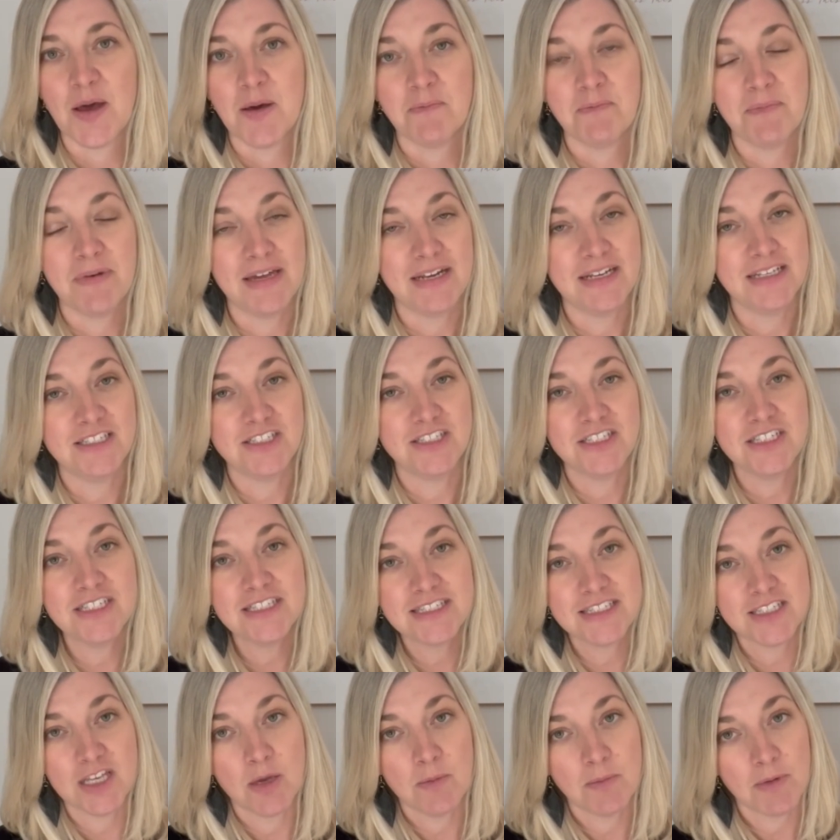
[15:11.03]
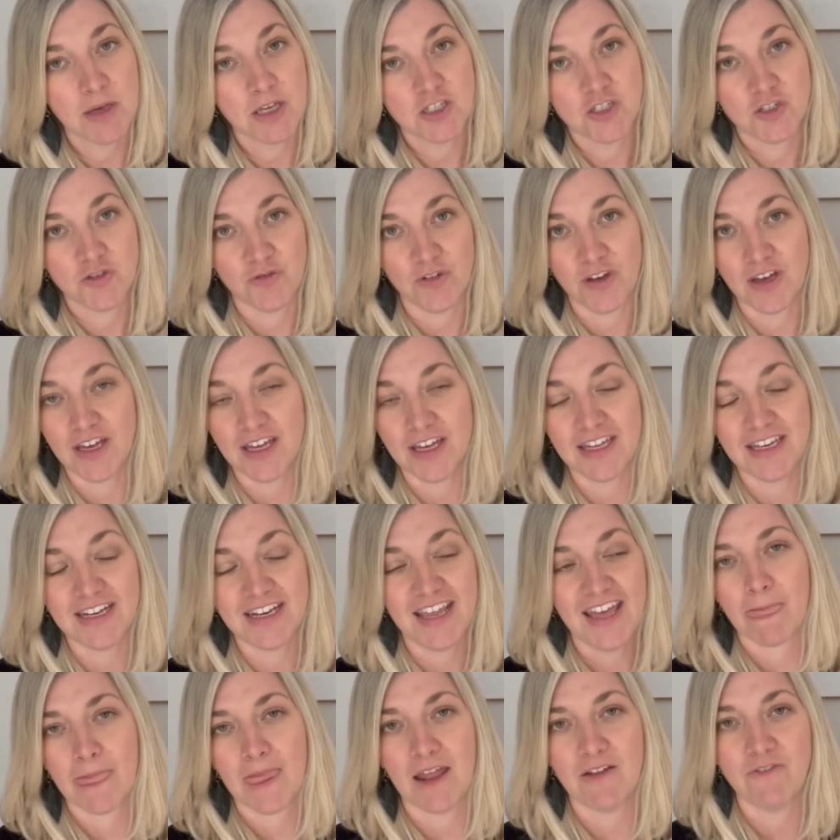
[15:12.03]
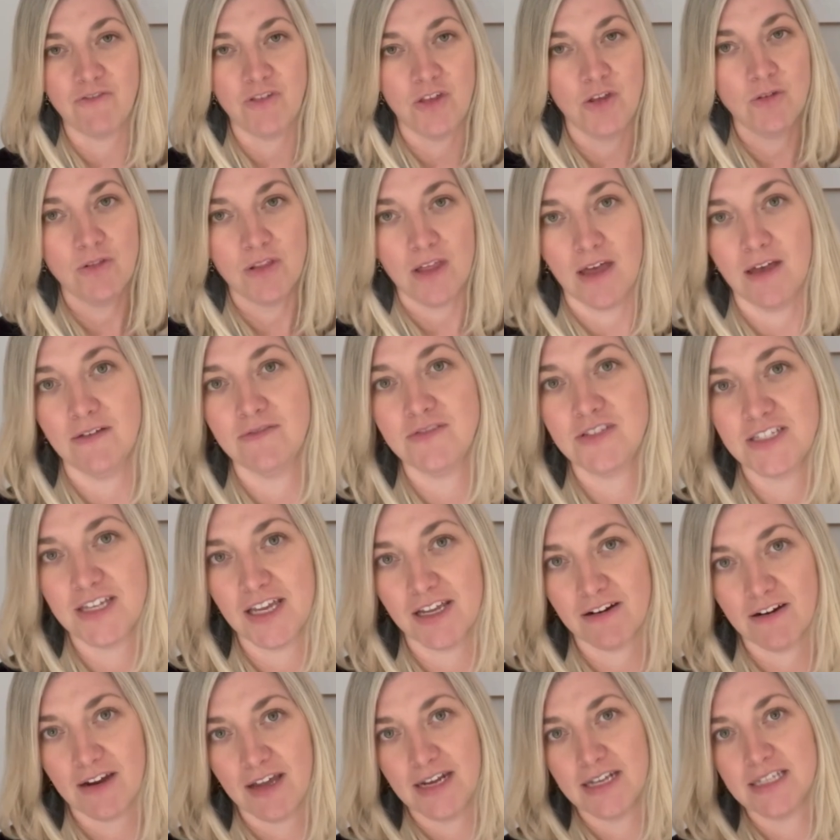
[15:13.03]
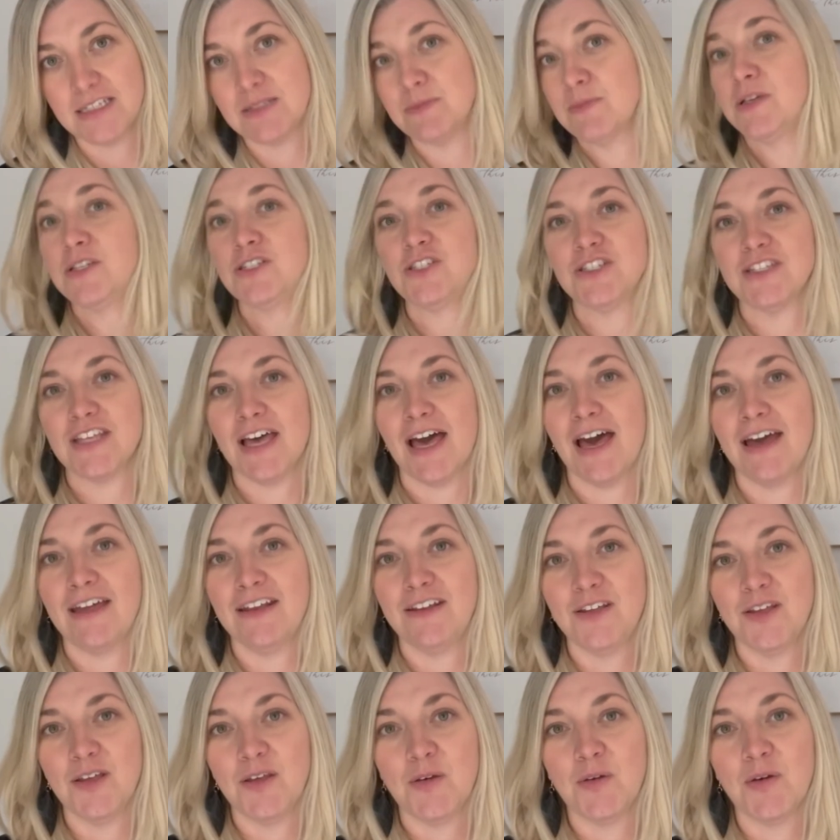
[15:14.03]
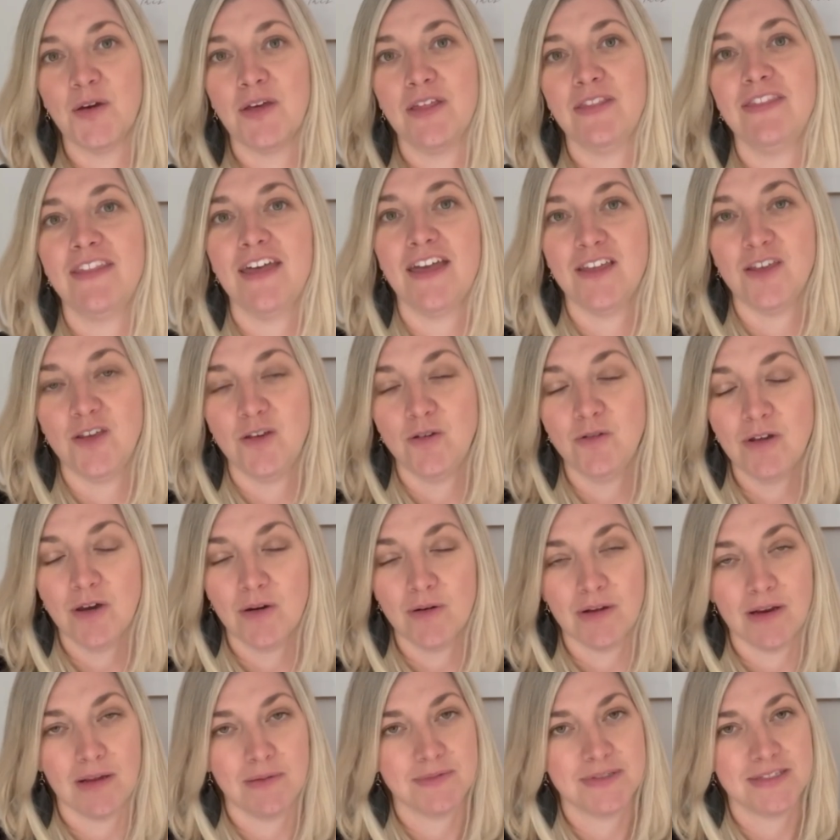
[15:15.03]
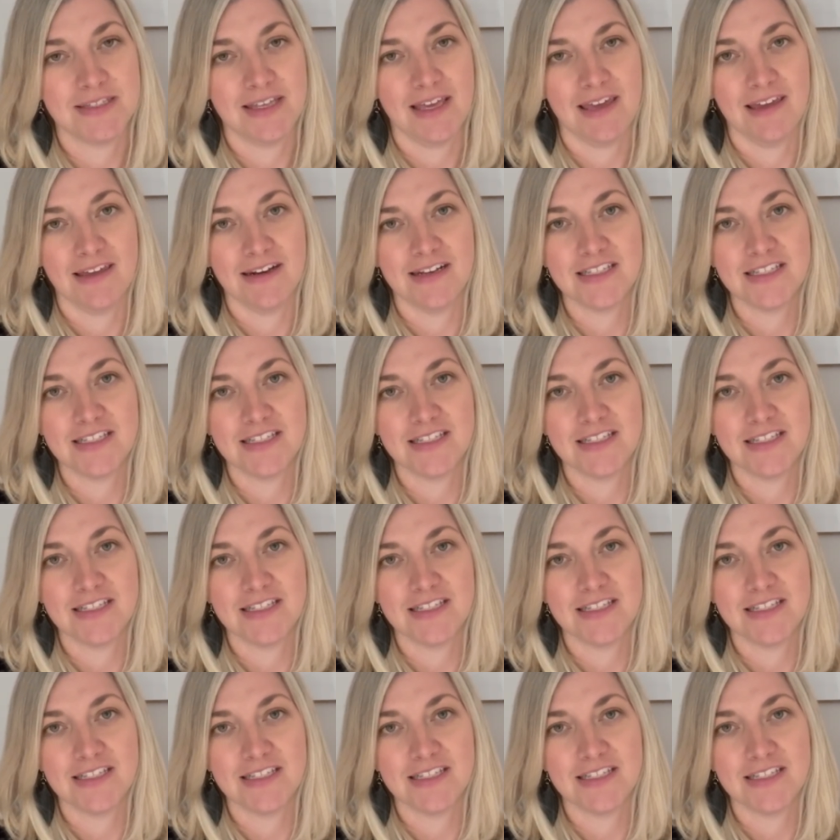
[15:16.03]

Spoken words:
But it's just so much fun. If you love to decorate as much as I do, then you know what I'm saying.